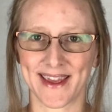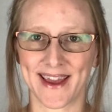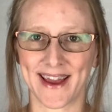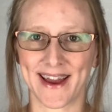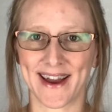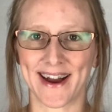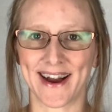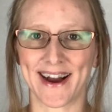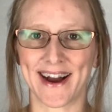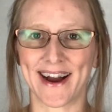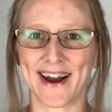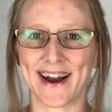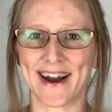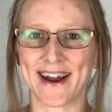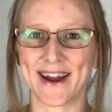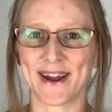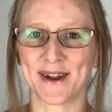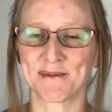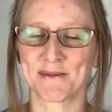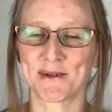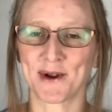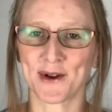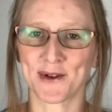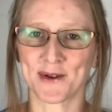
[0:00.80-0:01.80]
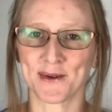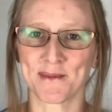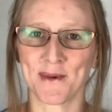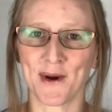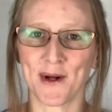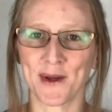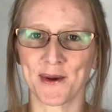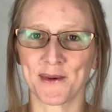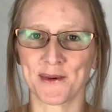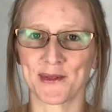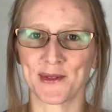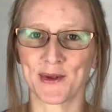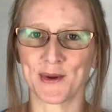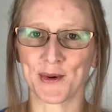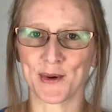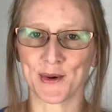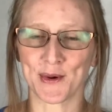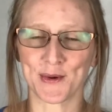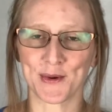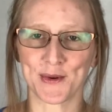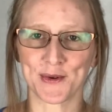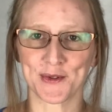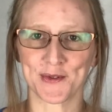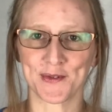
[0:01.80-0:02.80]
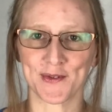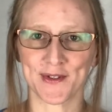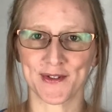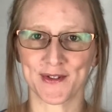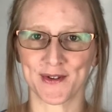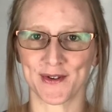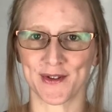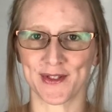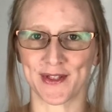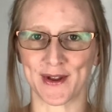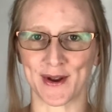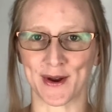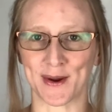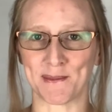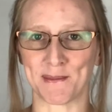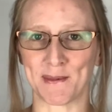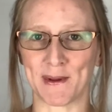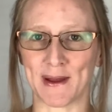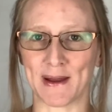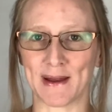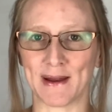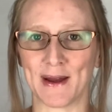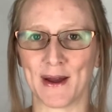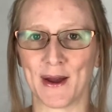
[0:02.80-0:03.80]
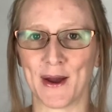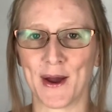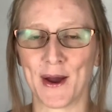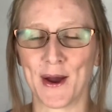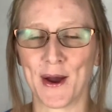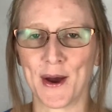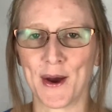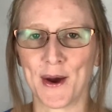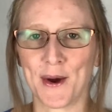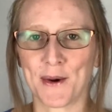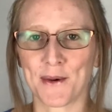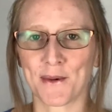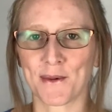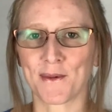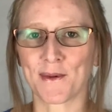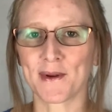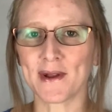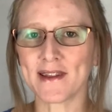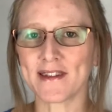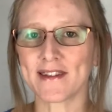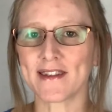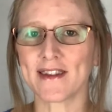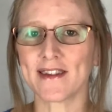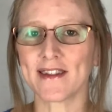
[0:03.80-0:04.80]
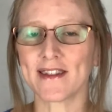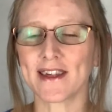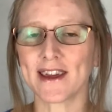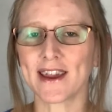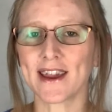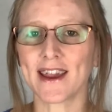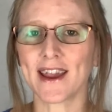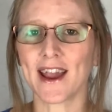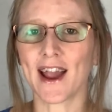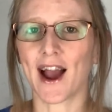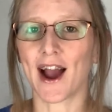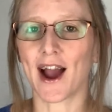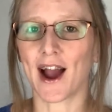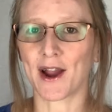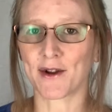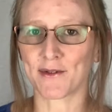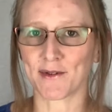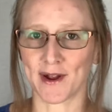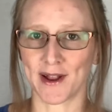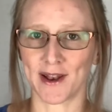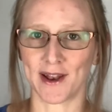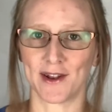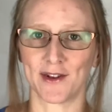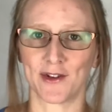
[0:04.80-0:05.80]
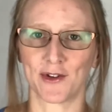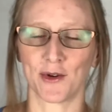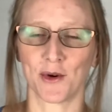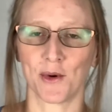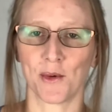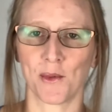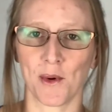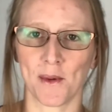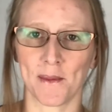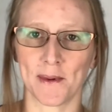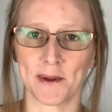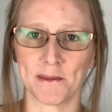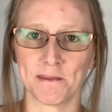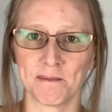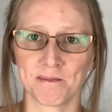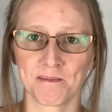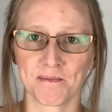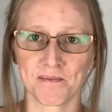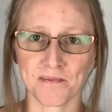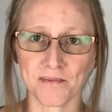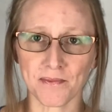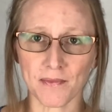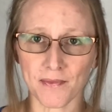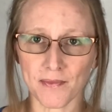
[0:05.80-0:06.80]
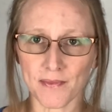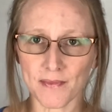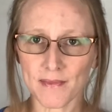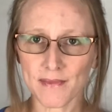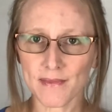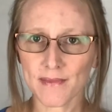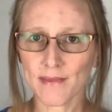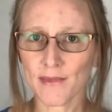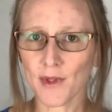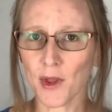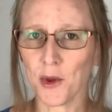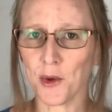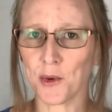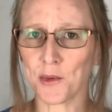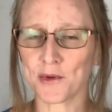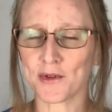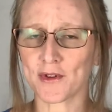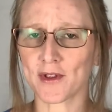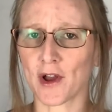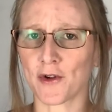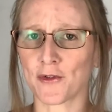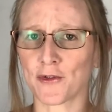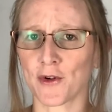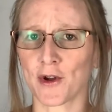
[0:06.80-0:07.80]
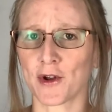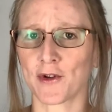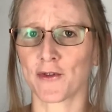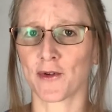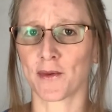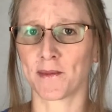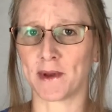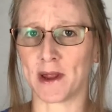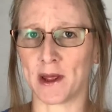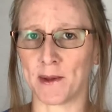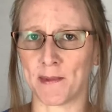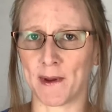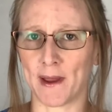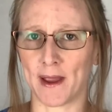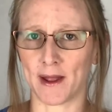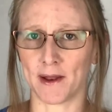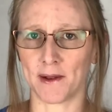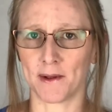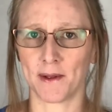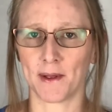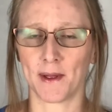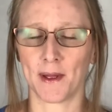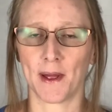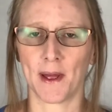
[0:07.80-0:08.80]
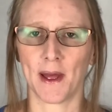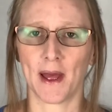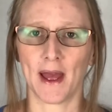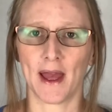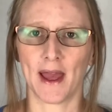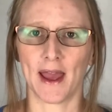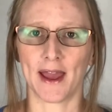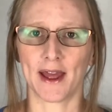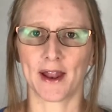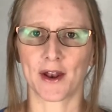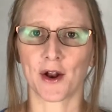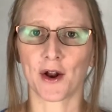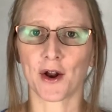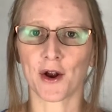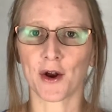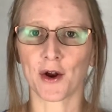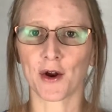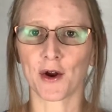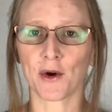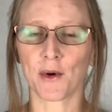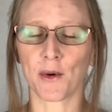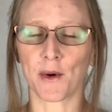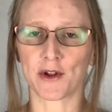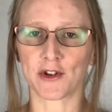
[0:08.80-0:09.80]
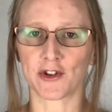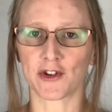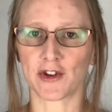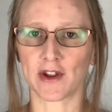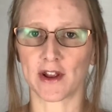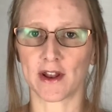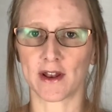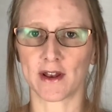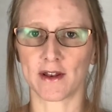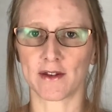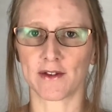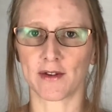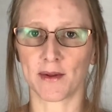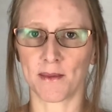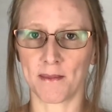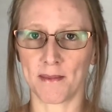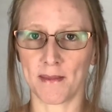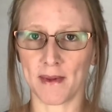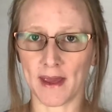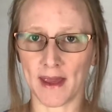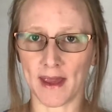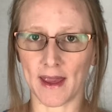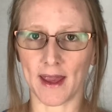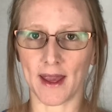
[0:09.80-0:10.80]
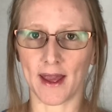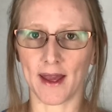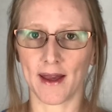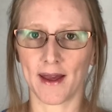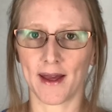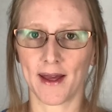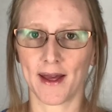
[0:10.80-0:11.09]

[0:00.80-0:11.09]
Hi, I'm Dr. Molly with Your Goals Physical Therapy. Recently, I ran into a woman who was suffering from knee pain, and her question to me